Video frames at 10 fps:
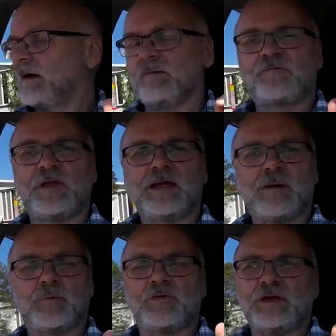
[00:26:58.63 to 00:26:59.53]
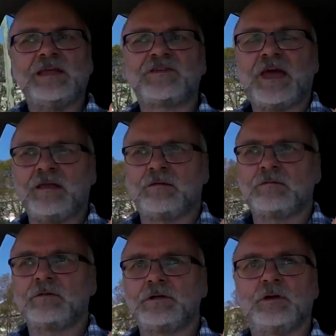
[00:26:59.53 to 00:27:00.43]
I'm filling up with
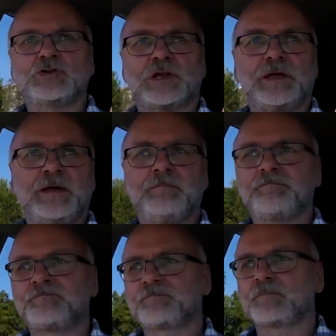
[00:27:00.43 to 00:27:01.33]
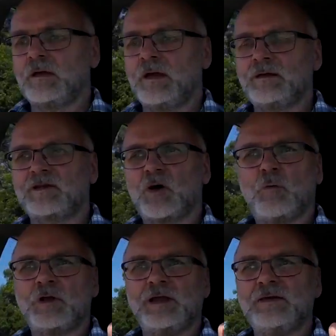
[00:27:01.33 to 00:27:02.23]
E10 usually, and I don't
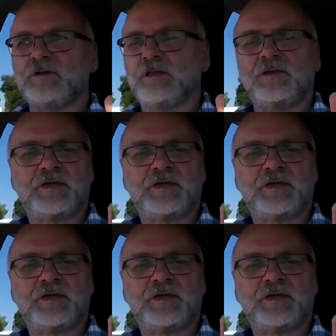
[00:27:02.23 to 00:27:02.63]
want to leave it in the